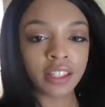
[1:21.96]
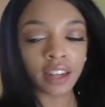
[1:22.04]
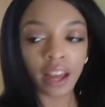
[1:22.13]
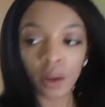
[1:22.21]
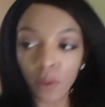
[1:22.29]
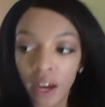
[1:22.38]

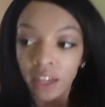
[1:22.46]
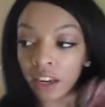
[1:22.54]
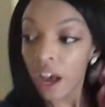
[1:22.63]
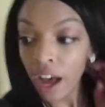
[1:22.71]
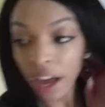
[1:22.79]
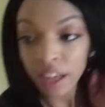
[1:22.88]
today why
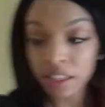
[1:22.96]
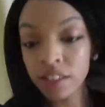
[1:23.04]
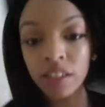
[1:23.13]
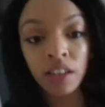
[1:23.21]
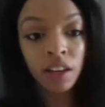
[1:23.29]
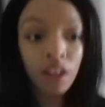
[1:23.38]
not
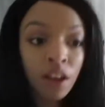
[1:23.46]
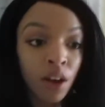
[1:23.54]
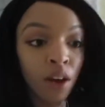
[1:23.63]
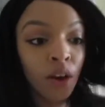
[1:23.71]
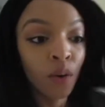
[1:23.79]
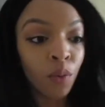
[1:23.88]

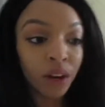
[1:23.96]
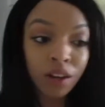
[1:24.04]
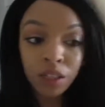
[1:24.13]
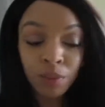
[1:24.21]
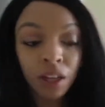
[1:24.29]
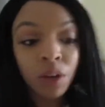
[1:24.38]
when
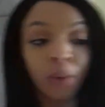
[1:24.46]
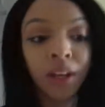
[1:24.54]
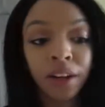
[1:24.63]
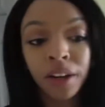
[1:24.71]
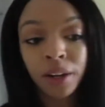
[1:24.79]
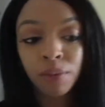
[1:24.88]
else am i gonna
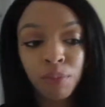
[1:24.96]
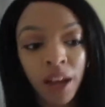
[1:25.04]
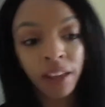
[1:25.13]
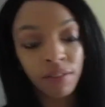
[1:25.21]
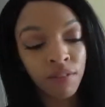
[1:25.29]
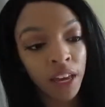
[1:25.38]
wear it
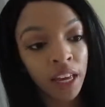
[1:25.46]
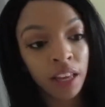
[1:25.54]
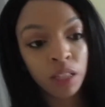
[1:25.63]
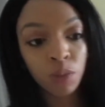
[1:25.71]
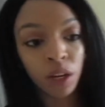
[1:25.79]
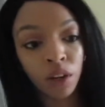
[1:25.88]
probably in
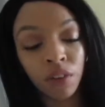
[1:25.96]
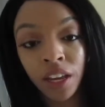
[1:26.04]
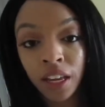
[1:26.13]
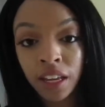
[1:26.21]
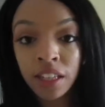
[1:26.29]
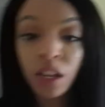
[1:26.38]
vegas when i go to
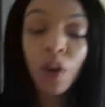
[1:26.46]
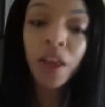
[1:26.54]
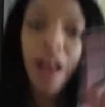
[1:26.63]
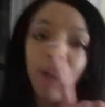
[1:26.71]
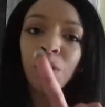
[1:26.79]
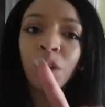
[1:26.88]
vegas oh
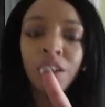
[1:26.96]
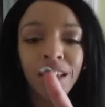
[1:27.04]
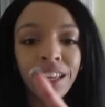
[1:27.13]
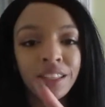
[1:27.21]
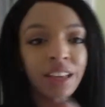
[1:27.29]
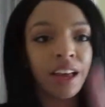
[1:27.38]
yeah i'm going to
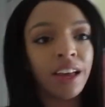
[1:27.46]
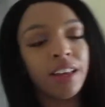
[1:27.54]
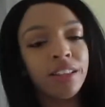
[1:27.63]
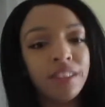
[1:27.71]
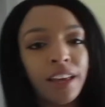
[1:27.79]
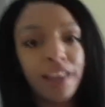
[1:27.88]
vegas
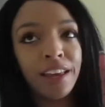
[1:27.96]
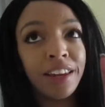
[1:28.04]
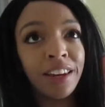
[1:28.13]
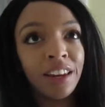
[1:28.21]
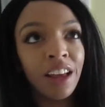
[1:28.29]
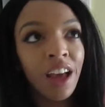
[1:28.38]
guys
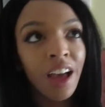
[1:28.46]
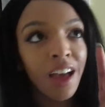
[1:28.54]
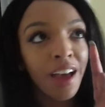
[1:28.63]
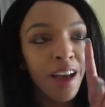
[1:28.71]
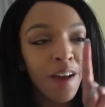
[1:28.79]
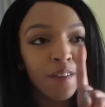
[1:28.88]
in
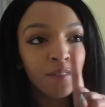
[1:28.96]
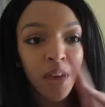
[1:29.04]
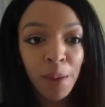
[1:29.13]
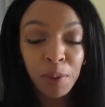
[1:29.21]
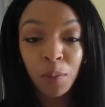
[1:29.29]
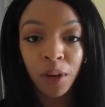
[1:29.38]

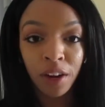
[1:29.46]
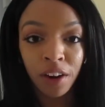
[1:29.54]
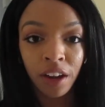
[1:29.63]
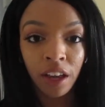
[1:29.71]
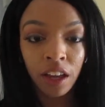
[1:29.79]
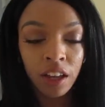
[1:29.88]

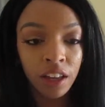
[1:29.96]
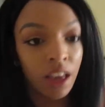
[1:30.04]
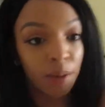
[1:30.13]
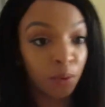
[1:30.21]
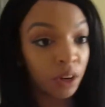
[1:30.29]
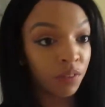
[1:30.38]
february
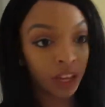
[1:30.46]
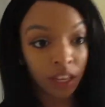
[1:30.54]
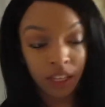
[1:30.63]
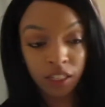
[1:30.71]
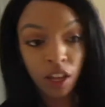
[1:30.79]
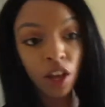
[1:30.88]
yeah i'm going to
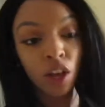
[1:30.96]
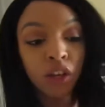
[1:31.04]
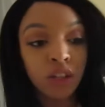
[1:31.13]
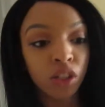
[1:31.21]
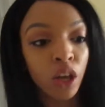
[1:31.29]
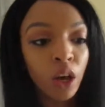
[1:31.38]
vegas
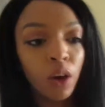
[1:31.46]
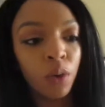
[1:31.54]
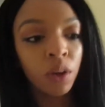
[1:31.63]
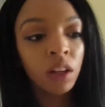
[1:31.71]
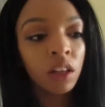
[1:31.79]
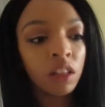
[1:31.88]

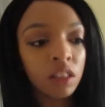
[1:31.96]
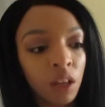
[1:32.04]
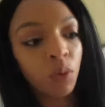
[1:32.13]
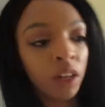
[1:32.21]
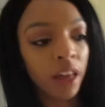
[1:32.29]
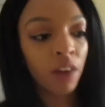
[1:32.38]
so it's
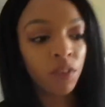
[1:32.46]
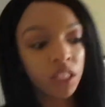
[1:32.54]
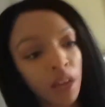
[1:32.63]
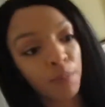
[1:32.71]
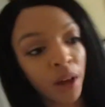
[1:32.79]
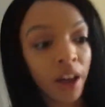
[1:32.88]
like one of the outfits
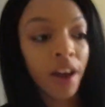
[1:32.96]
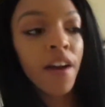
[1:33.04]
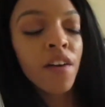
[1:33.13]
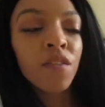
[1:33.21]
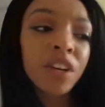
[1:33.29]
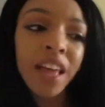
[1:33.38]
i bought
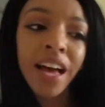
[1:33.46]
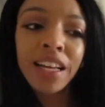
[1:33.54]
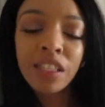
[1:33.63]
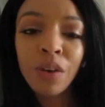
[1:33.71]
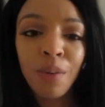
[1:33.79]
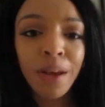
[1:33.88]
for
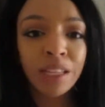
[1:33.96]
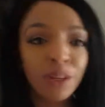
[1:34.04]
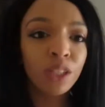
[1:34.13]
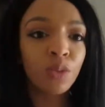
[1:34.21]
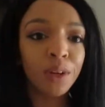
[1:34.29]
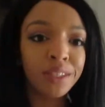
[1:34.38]
that, so I might as
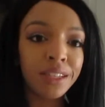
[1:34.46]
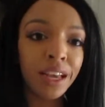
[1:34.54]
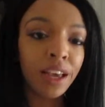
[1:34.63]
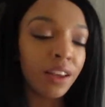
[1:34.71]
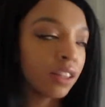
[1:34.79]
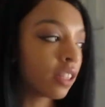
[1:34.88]
well just wear it
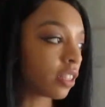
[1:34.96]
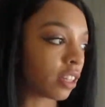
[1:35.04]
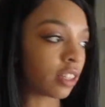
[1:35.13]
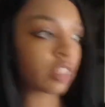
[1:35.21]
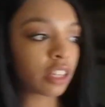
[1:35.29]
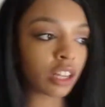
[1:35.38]
today since
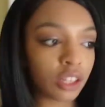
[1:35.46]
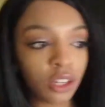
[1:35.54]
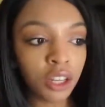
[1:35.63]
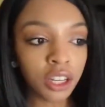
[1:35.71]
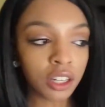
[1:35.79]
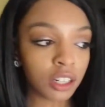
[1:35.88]
it's New
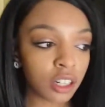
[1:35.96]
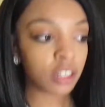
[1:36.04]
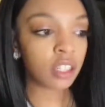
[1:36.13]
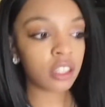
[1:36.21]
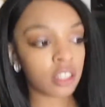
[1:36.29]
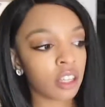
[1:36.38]

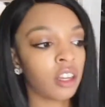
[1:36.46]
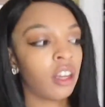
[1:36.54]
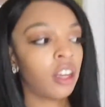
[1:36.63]
Year's